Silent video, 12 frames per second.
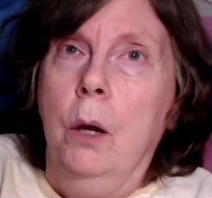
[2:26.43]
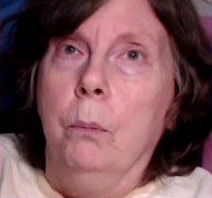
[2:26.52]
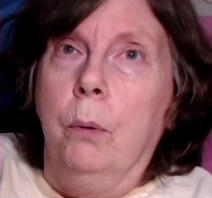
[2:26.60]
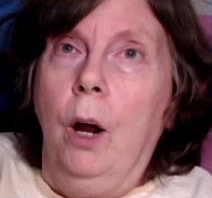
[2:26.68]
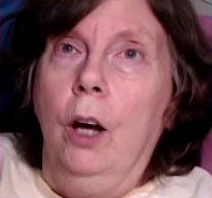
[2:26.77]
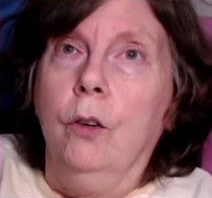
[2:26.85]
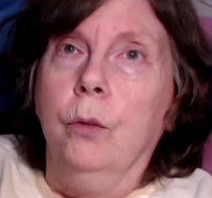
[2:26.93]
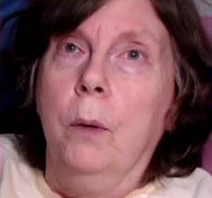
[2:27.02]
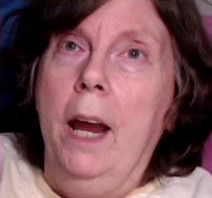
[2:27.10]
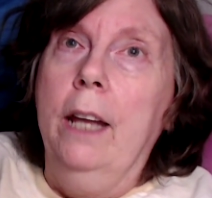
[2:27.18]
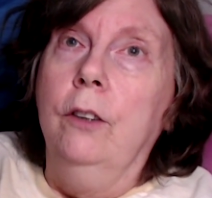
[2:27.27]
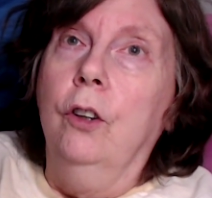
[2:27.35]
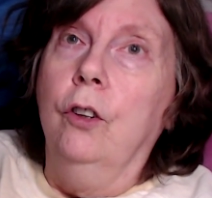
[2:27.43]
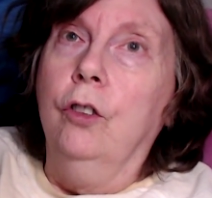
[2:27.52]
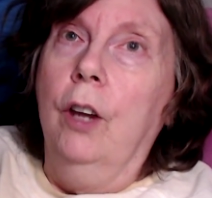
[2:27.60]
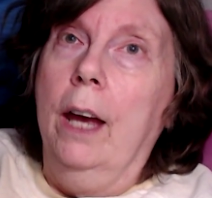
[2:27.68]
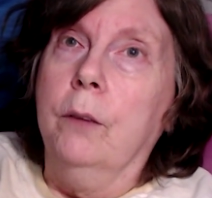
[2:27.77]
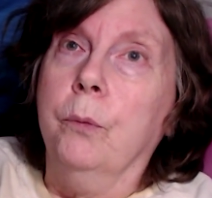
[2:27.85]
Progs ran to
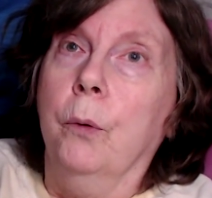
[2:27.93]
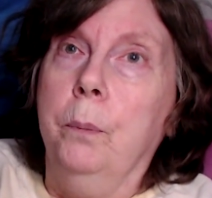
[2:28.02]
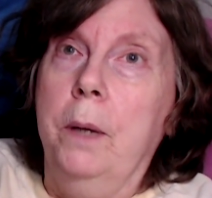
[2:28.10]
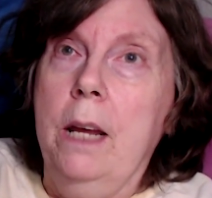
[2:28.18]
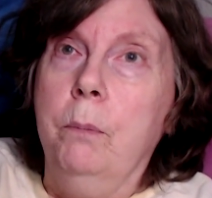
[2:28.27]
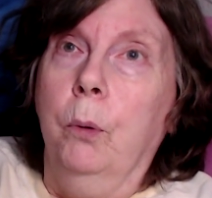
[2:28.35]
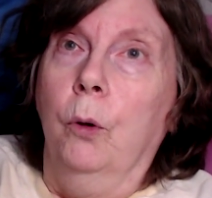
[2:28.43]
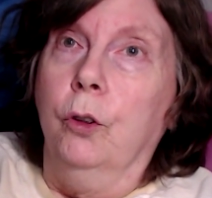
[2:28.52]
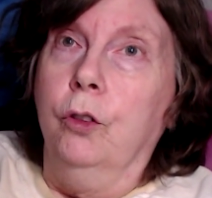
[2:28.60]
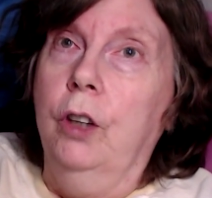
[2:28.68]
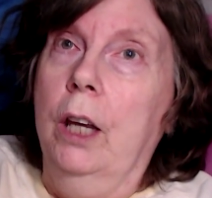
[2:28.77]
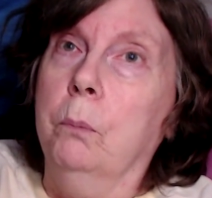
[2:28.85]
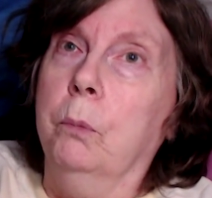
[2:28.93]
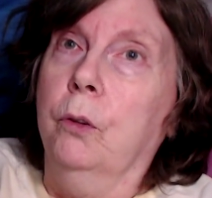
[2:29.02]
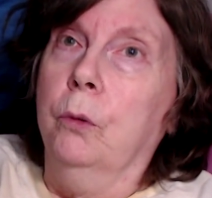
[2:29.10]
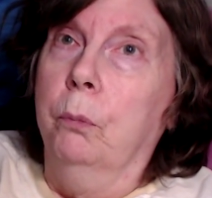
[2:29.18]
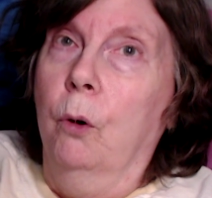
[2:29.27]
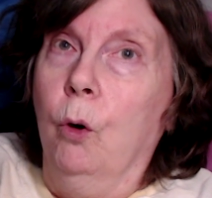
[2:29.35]
check for people,
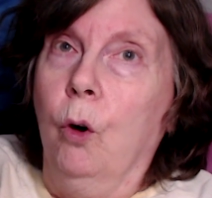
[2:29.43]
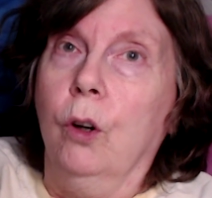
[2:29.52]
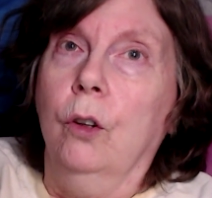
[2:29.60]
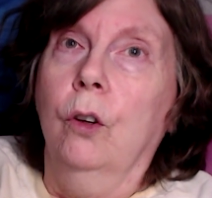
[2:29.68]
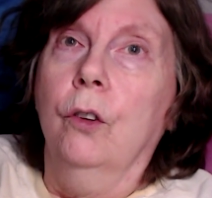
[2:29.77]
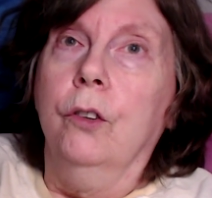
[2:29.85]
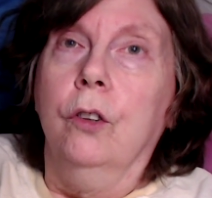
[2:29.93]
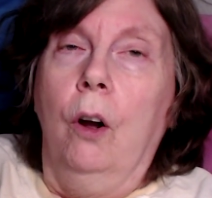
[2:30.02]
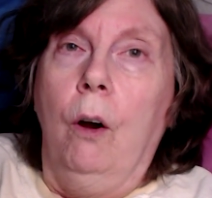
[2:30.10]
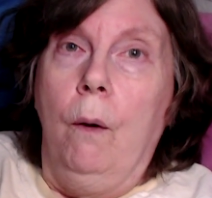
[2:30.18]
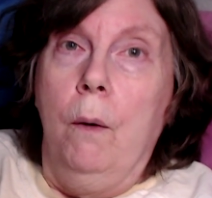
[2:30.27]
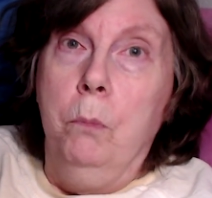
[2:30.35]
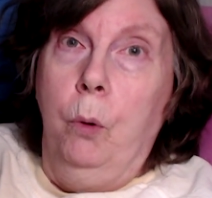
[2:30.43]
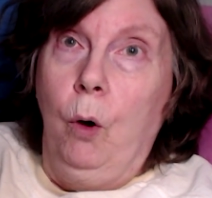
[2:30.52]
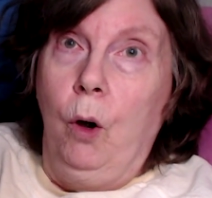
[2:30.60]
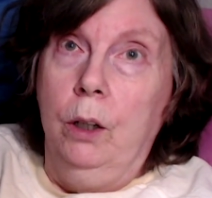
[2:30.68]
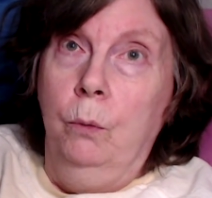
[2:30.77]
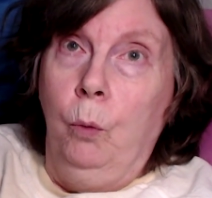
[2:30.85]
ships, portals, or
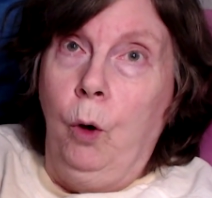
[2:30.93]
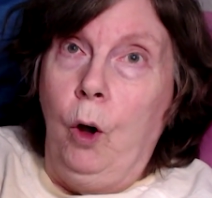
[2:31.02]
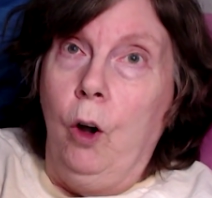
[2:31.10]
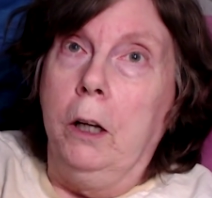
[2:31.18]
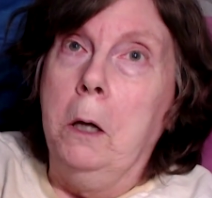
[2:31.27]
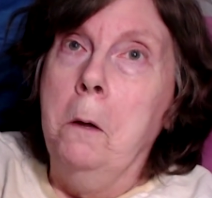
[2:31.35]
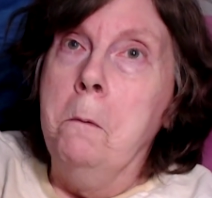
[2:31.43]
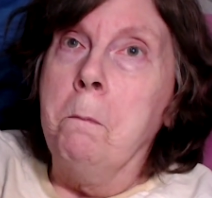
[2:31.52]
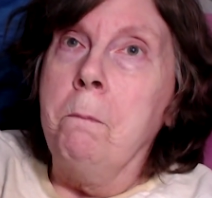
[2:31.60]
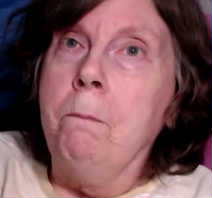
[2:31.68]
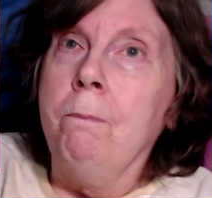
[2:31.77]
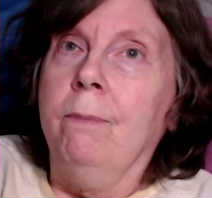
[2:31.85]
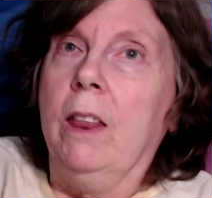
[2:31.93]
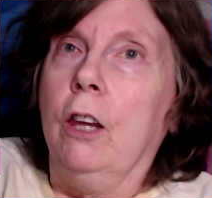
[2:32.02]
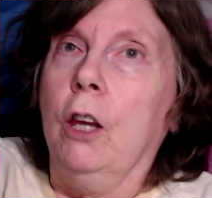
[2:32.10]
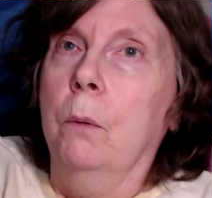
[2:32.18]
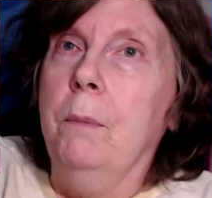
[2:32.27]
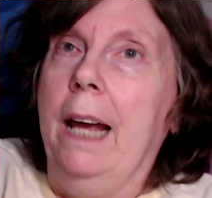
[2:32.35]
important work.
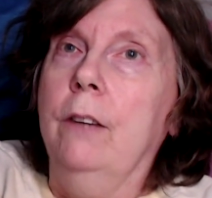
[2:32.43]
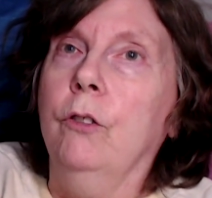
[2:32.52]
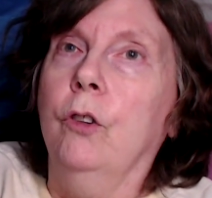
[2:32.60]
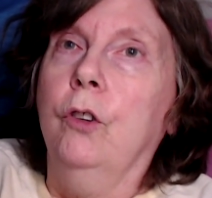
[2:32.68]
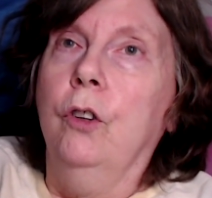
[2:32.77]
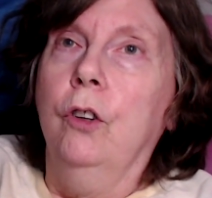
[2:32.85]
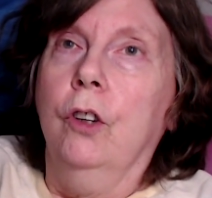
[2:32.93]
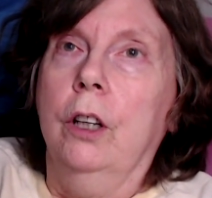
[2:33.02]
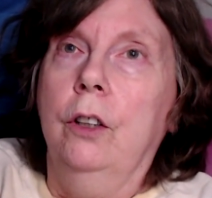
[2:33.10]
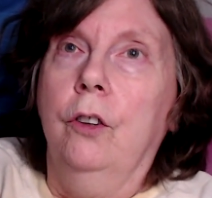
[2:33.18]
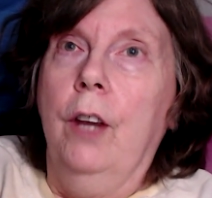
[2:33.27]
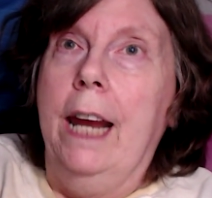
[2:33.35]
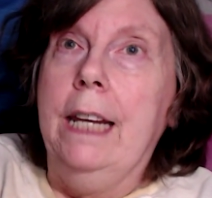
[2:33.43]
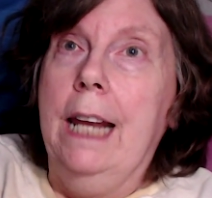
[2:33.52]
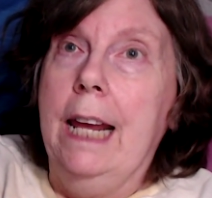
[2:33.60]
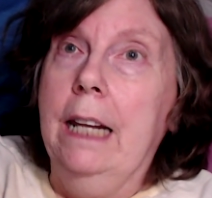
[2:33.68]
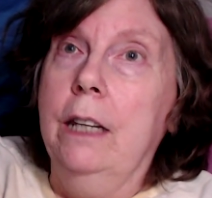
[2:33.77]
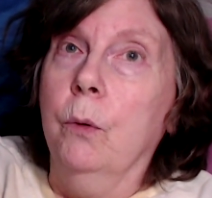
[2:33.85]
Commands to contain
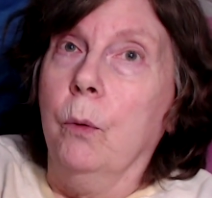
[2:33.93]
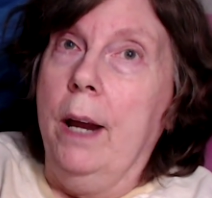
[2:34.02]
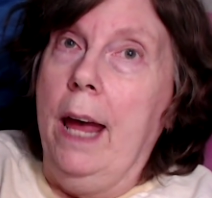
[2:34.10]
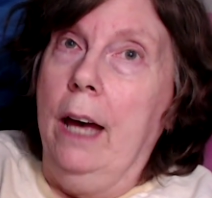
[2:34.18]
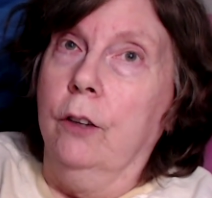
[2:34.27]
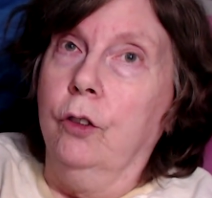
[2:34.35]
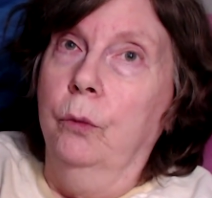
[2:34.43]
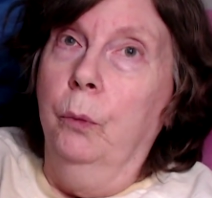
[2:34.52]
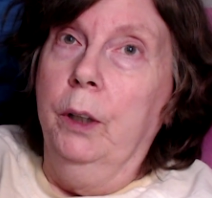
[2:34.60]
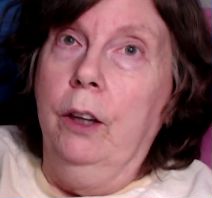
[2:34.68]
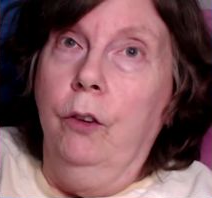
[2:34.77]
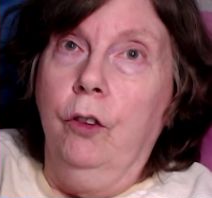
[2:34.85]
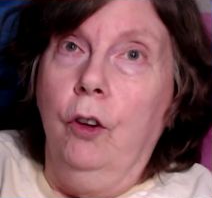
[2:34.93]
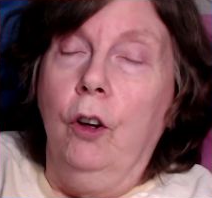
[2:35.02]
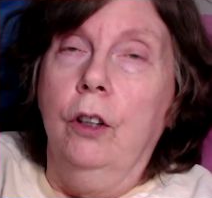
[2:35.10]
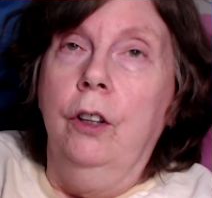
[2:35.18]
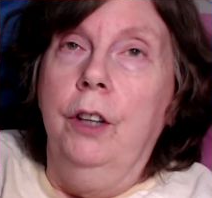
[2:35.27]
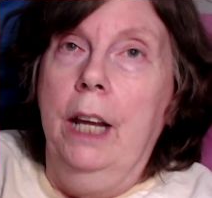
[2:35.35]
any reaction with a
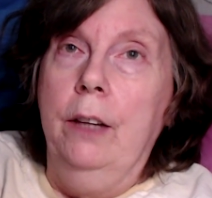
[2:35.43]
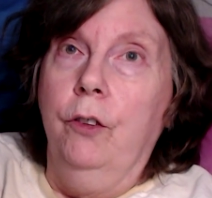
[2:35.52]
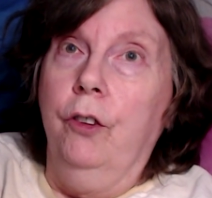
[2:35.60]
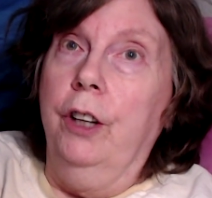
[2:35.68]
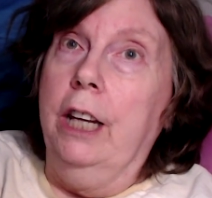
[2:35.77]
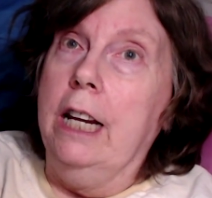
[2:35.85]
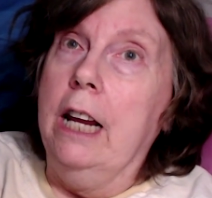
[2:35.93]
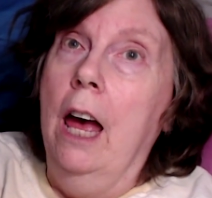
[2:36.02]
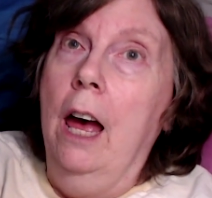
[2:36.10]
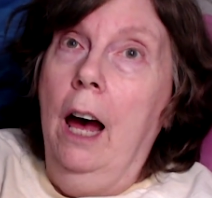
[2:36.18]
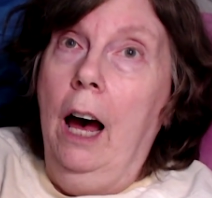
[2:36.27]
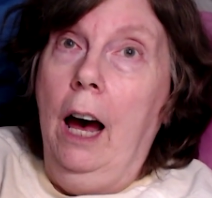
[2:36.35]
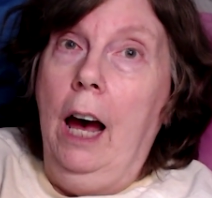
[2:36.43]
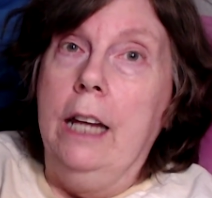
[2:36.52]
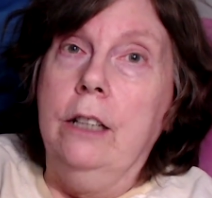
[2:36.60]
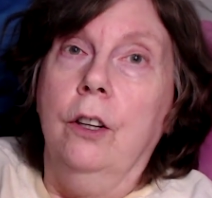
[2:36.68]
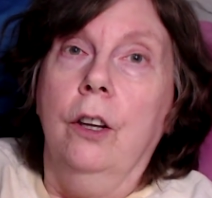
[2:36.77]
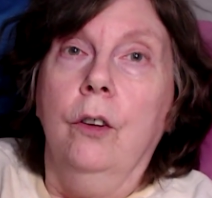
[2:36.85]
certain density,
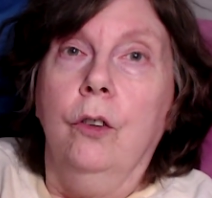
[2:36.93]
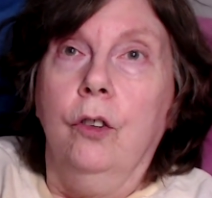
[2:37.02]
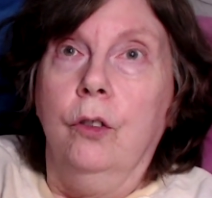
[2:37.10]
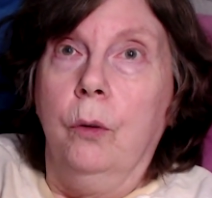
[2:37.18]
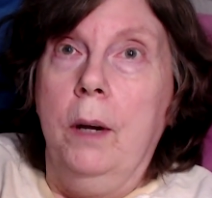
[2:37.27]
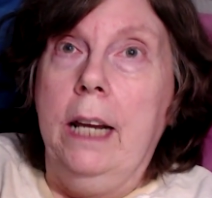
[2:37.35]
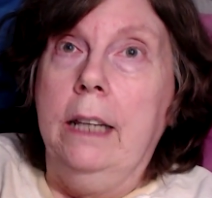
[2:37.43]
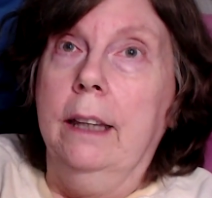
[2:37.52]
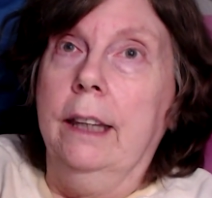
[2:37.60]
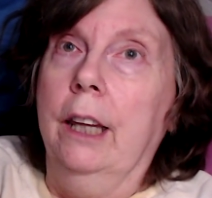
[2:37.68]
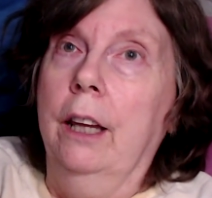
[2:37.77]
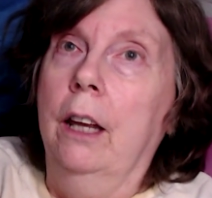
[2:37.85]
height, strength.